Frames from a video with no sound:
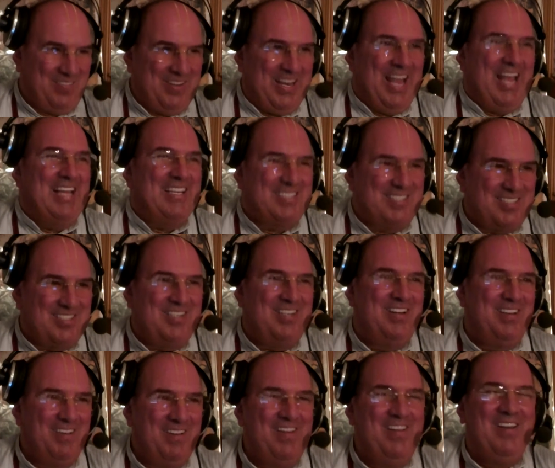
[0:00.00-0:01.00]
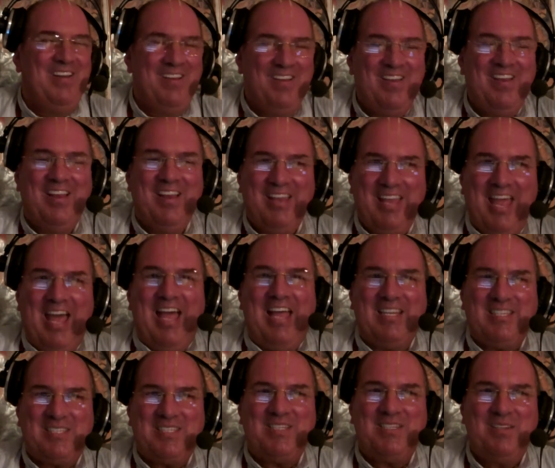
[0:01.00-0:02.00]
Yes,
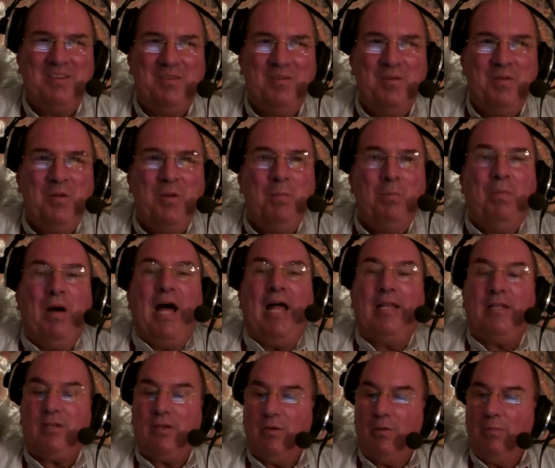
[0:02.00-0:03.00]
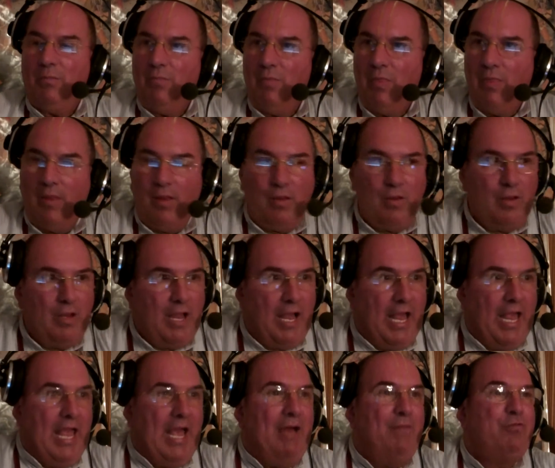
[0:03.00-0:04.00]
yes, but
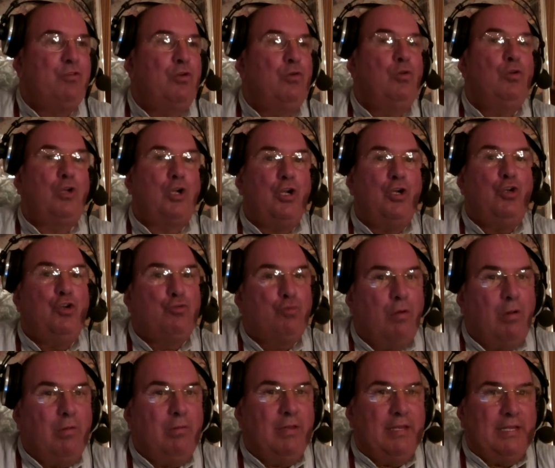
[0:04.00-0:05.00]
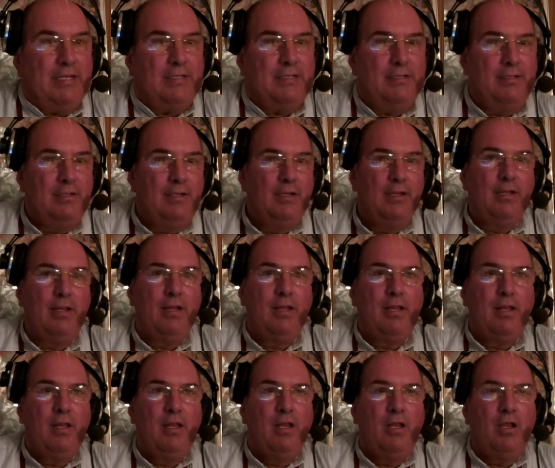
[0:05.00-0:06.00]
I have to control it.
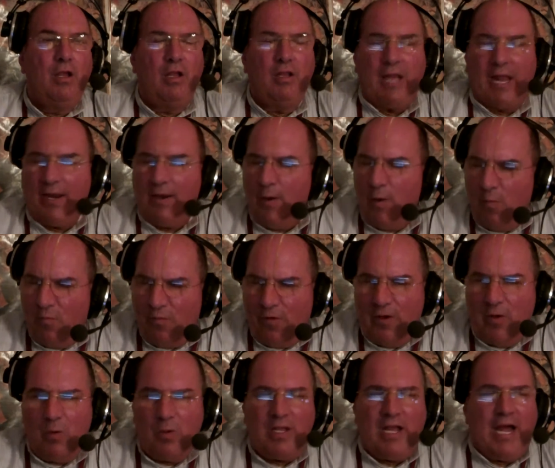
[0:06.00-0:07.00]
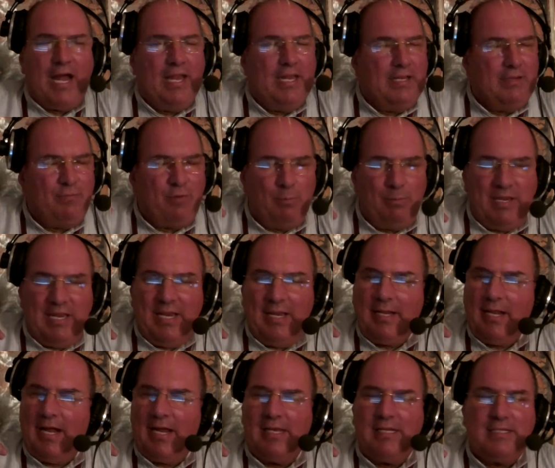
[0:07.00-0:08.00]
I don't know for you, for me,
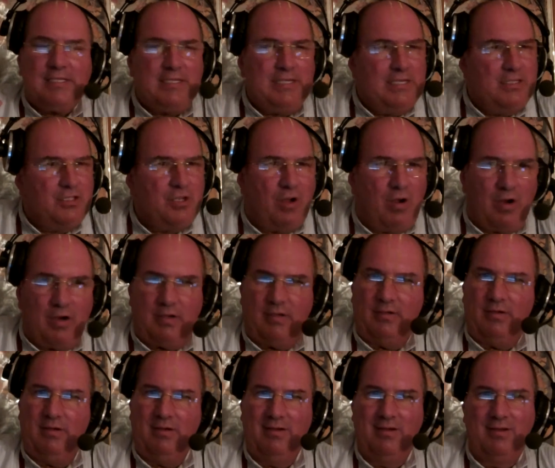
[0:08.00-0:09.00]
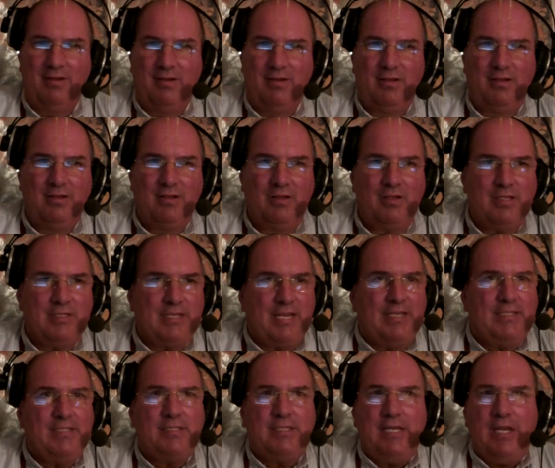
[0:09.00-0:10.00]
Kadasi is hard. Because
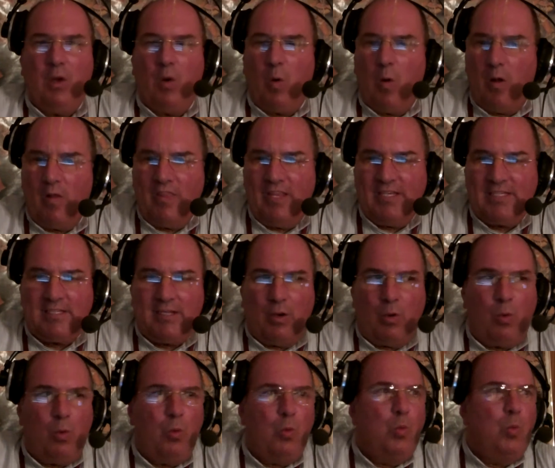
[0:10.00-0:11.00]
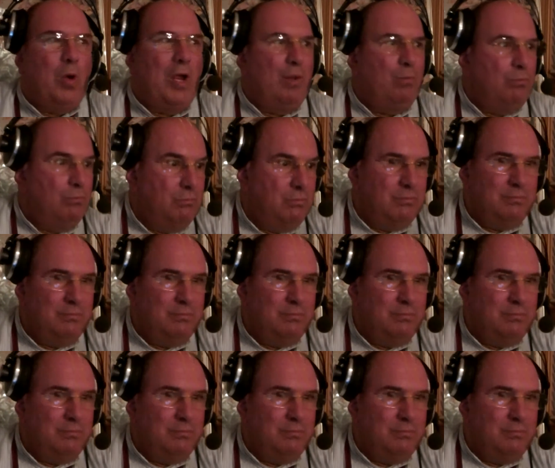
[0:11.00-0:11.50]
I see all these, or at